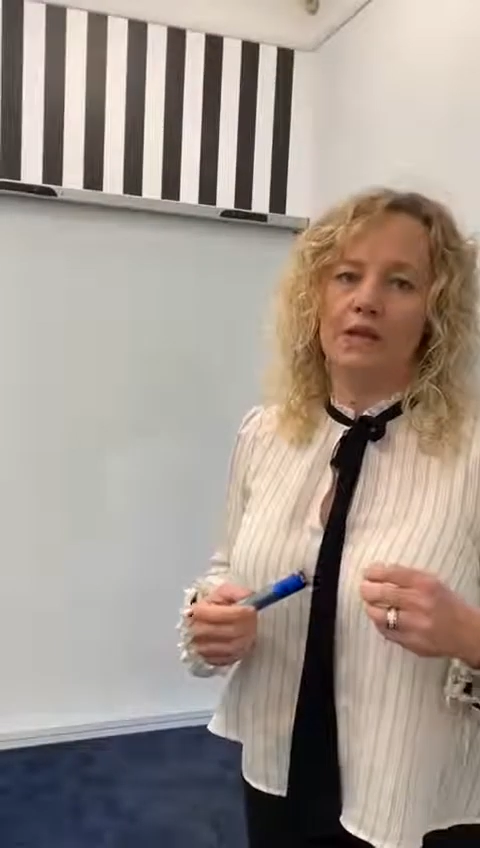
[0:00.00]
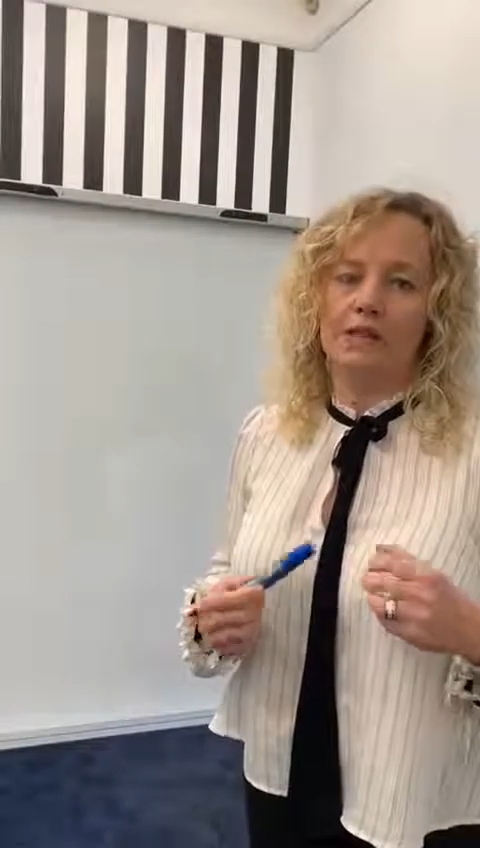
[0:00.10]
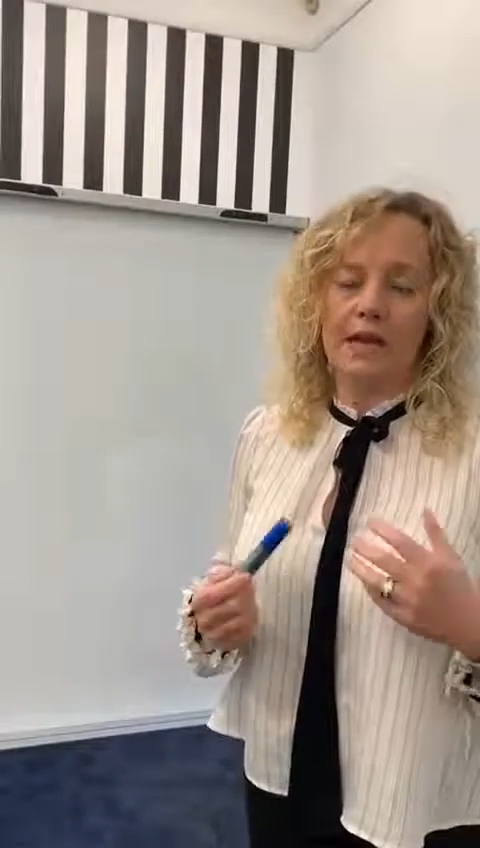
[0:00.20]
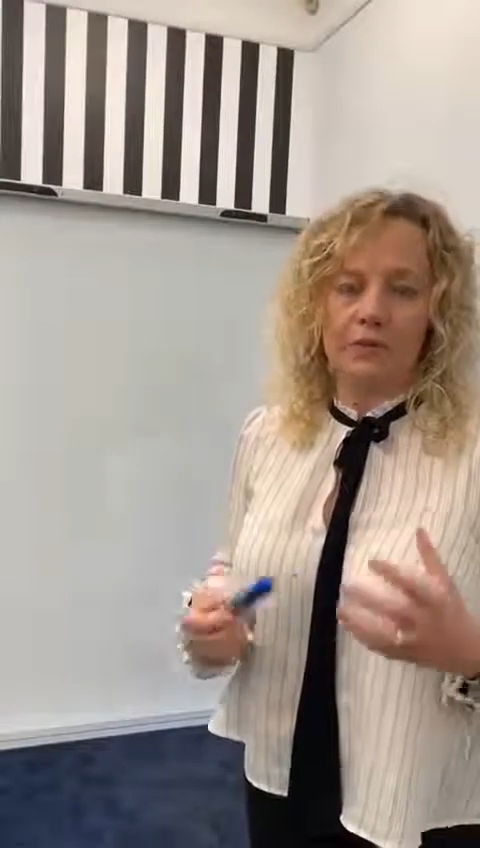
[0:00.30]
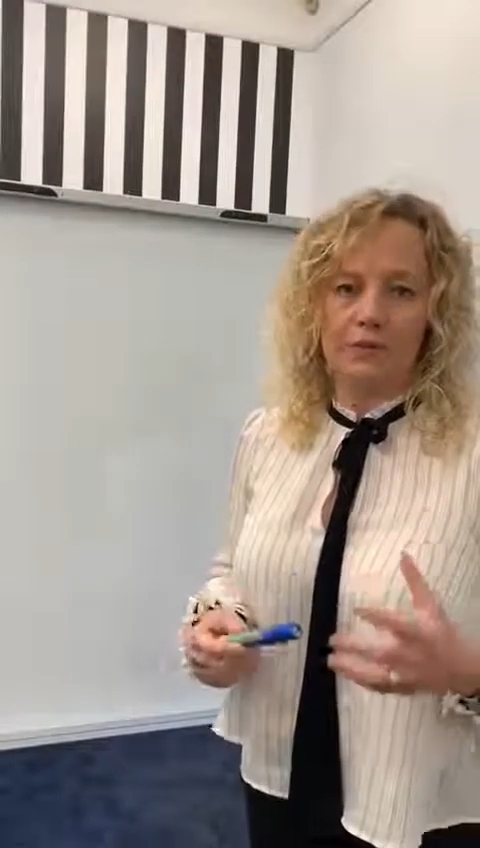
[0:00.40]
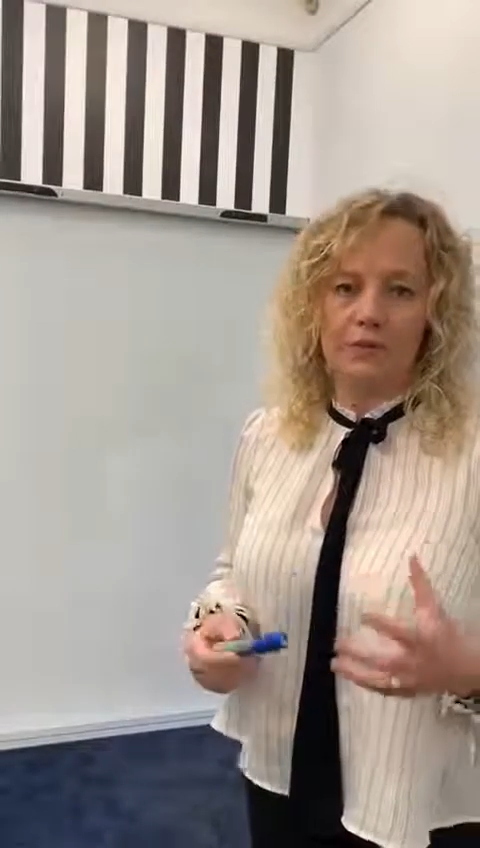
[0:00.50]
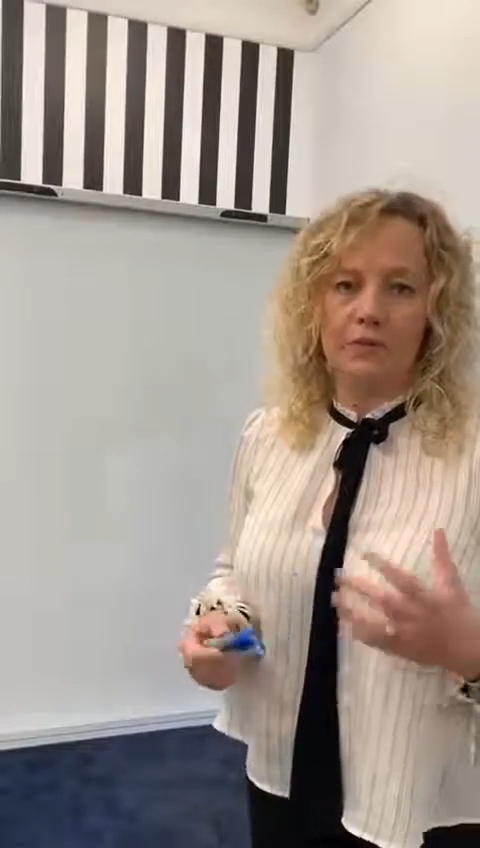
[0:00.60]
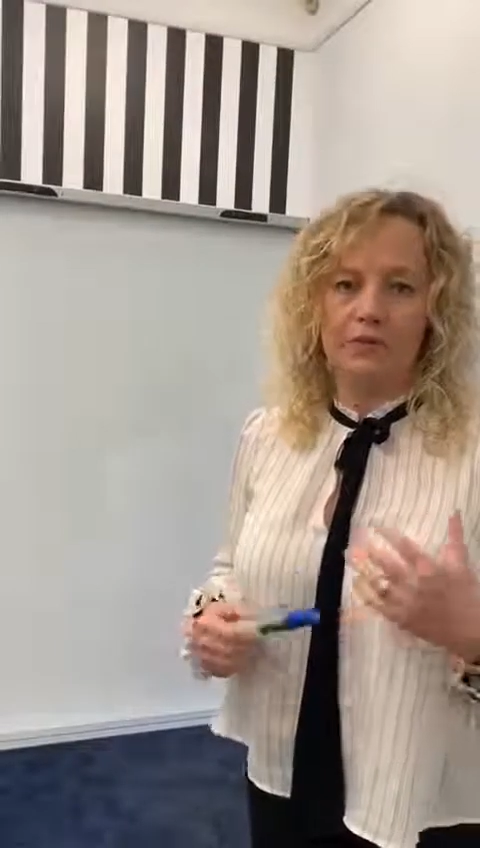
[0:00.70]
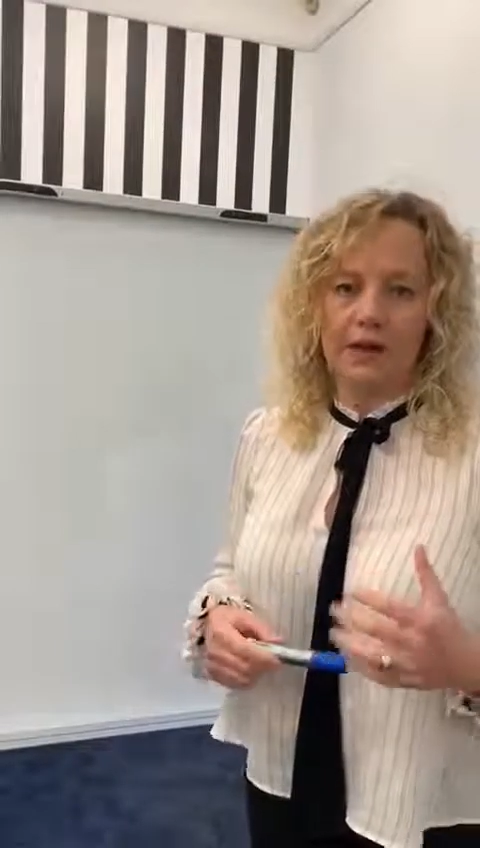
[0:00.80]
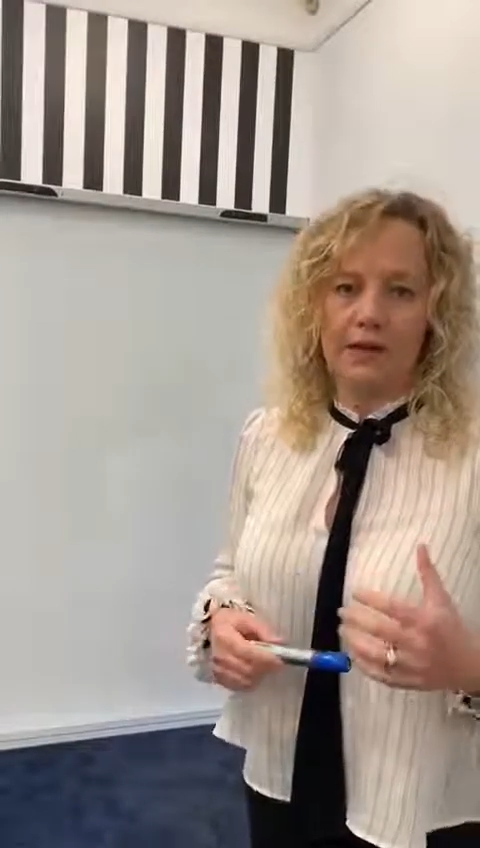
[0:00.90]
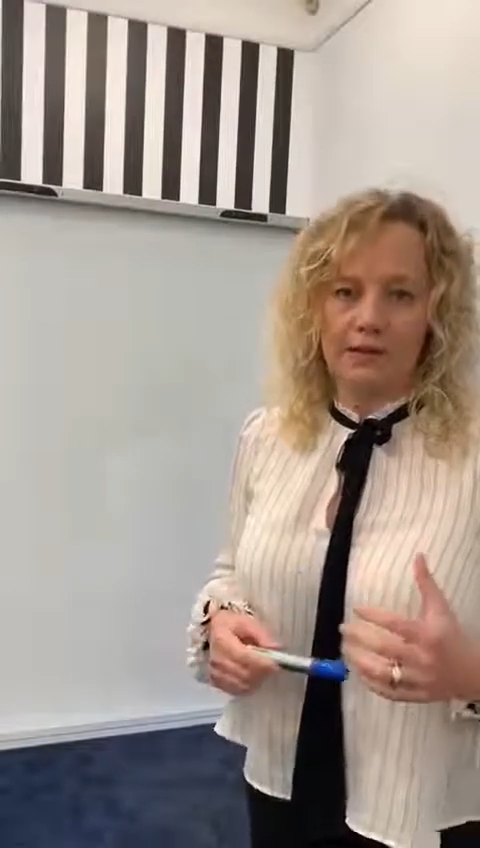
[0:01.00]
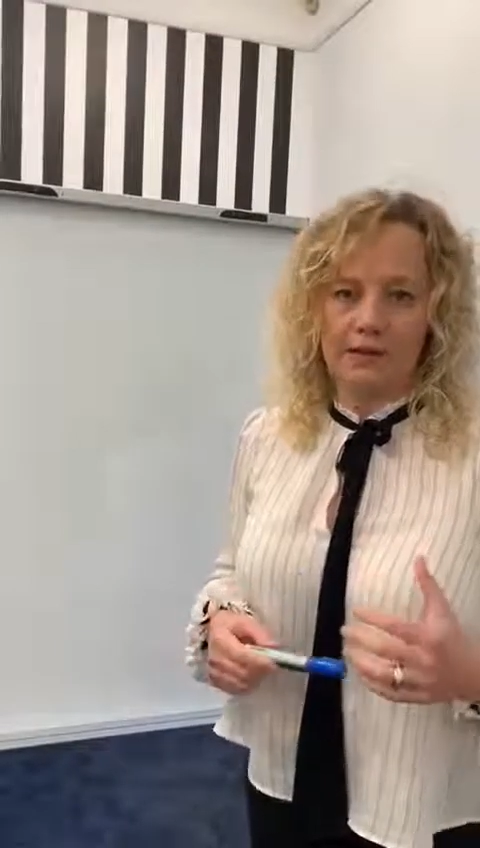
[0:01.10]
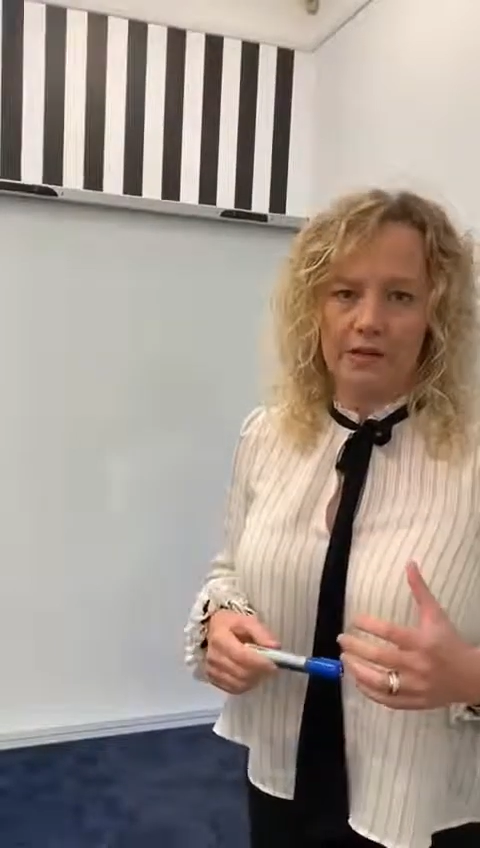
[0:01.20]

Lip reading: saving you if you had